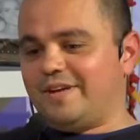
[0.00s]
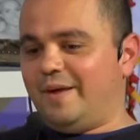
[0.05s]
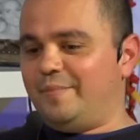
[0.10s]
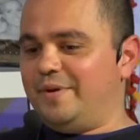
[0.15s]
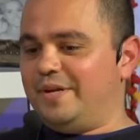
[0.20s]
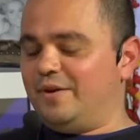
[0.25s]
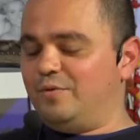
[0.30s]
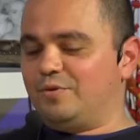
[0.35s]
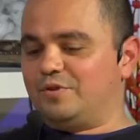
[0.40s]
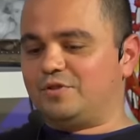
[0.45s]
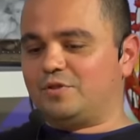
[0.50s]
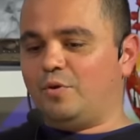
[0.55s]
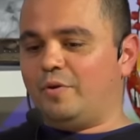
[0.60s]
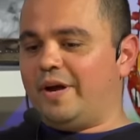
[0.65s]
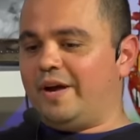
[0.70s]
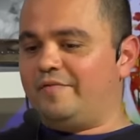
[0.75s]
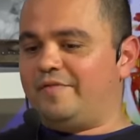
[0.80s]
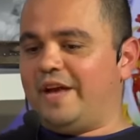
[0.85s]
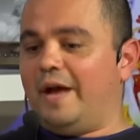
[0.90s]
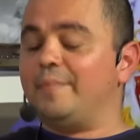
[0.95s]
I mean, it was so
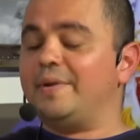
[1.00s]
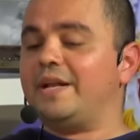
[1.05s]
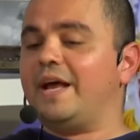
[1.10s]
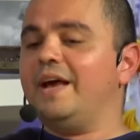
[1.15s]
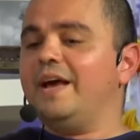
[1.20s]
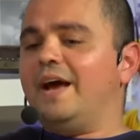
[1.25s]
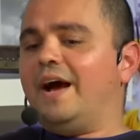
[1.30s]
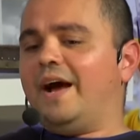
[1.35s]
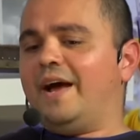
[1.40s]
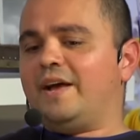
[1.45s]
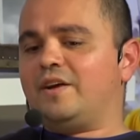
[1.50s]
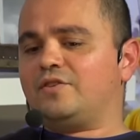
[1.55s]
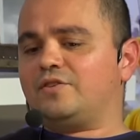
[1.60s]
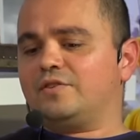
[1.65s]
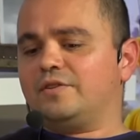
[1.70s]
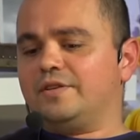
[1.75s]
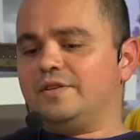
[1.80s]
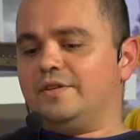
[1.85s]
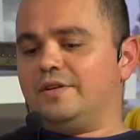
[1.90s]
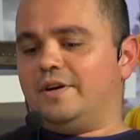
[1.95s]
heavy. I mean, I
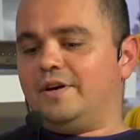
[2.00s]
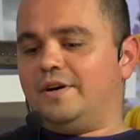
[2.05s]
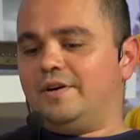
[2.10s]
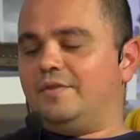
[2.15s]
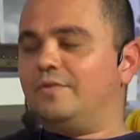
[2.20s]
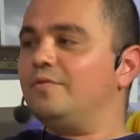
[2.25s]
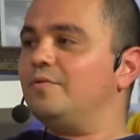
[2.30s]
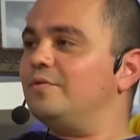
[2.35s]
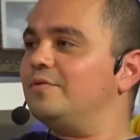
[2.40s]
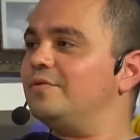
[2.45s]
actually. I was uh, not